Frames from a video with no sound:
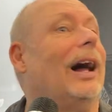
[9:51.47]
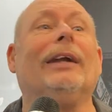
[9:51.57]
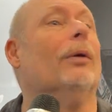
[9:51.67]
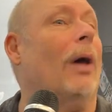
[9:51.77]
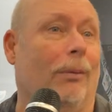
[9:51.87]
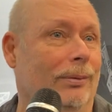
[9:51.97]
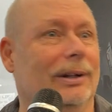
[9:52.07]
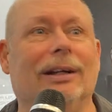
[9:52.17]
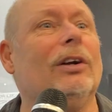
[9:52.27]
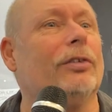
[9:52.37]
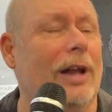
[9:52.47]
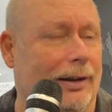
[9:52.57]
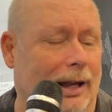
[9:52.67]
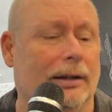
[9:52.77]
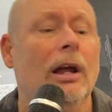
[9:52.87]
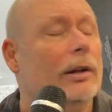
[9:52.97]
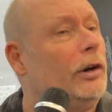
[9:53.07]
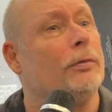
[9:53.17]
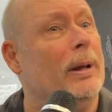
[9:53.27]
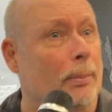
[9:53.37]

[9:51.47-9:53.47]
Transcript: I don't know. There's not a lot. There's been